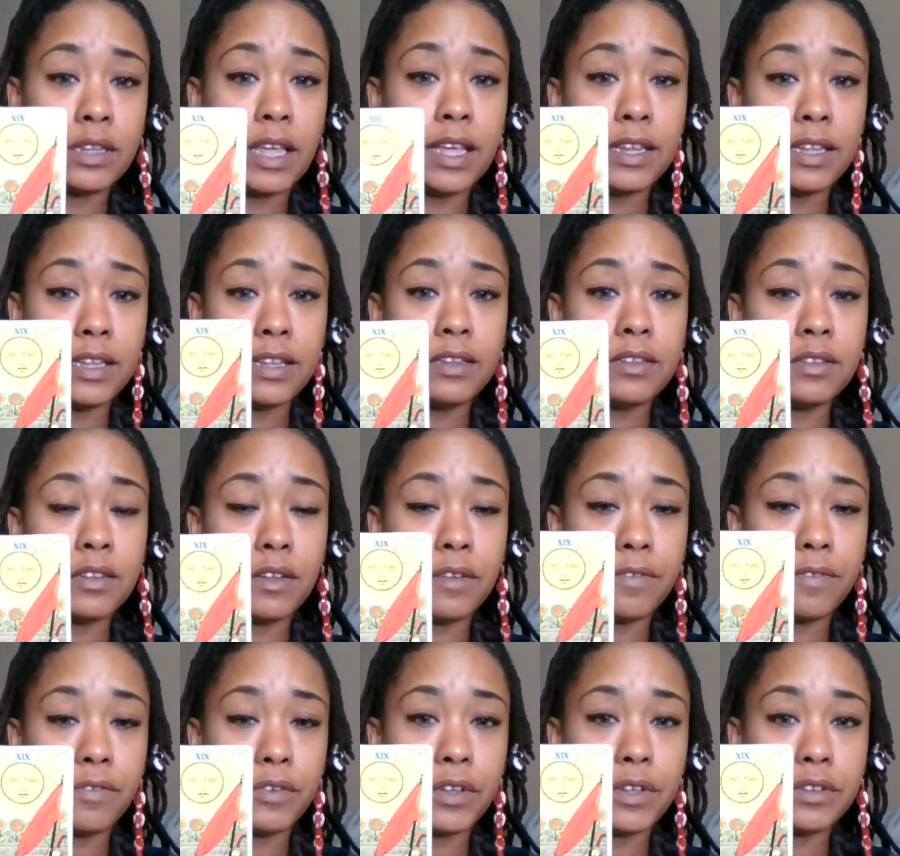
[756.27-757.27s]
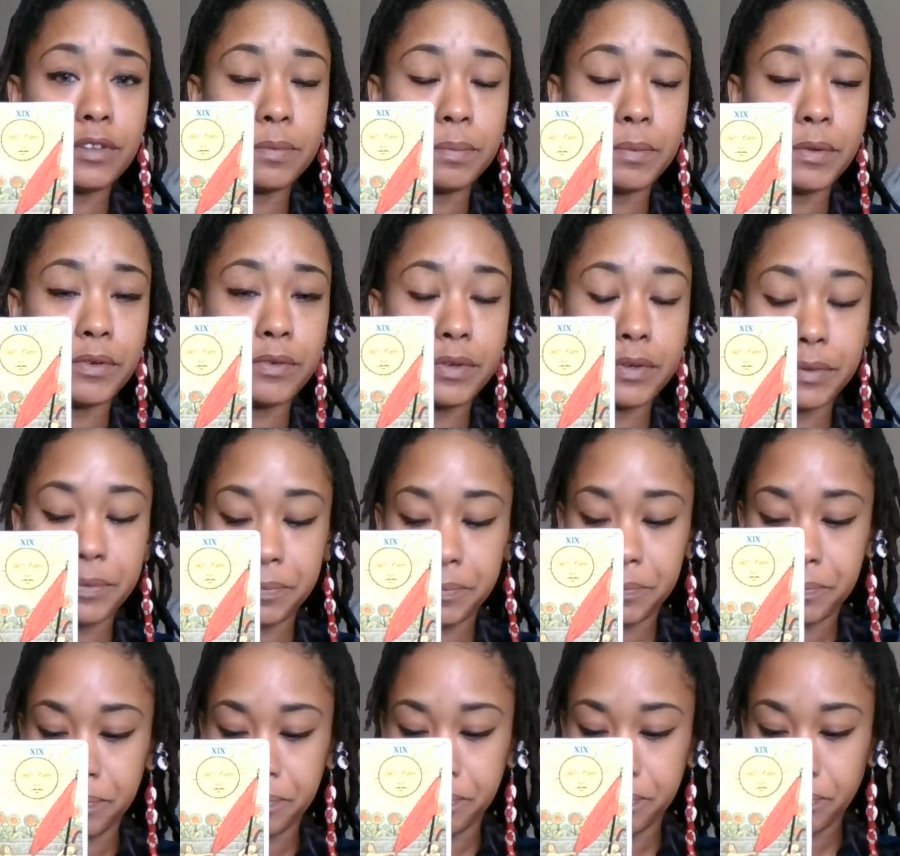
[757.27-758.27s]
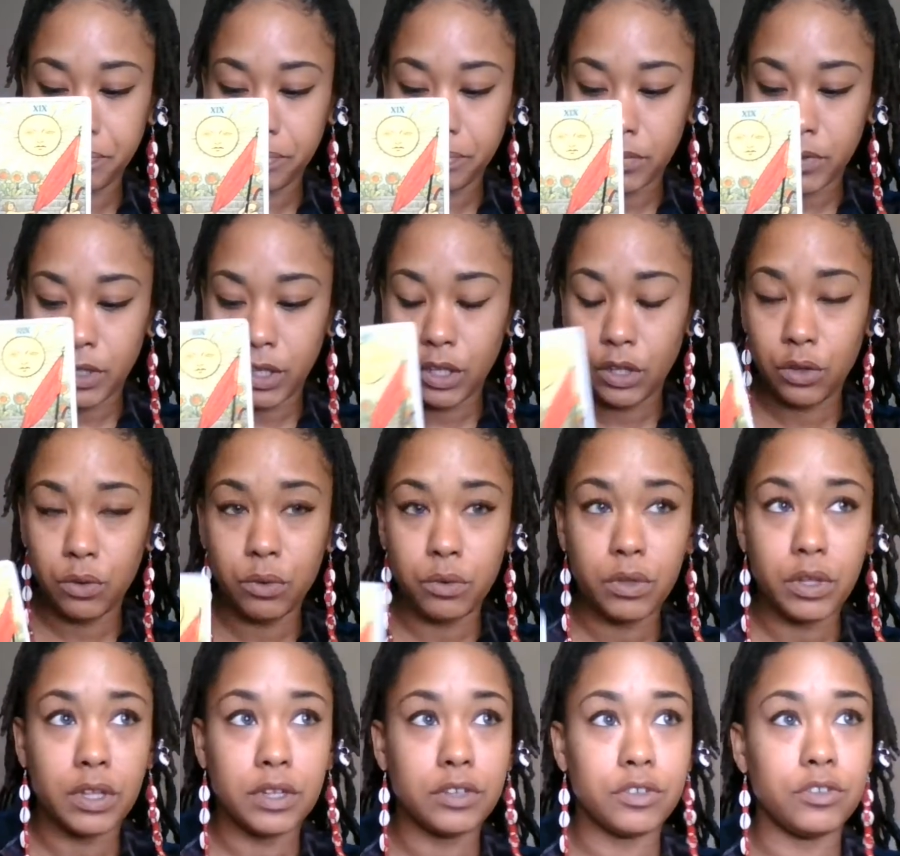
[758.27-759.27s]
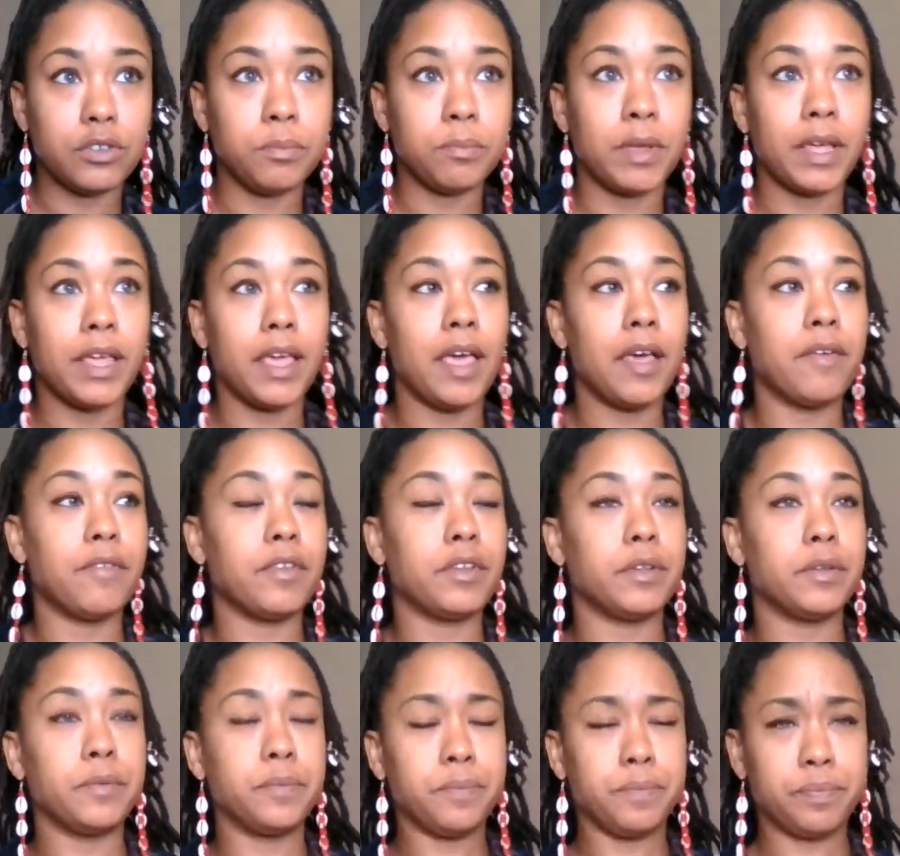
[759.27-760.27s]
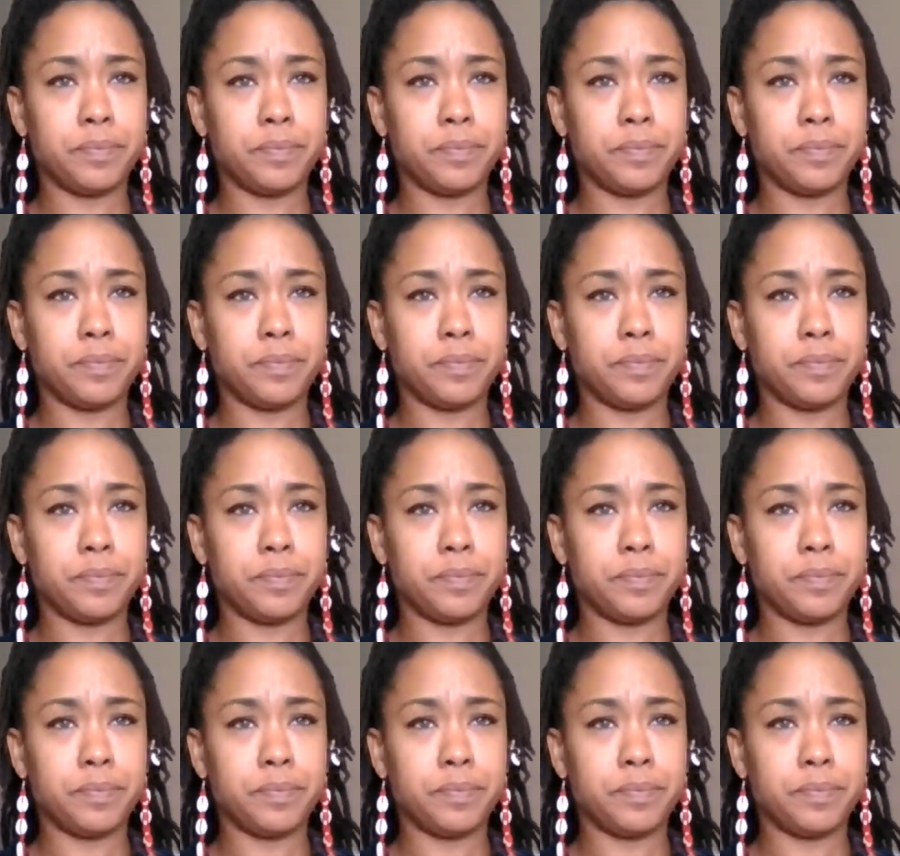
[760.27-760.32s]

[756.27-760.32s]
is good for your spirit. You know, because you might have a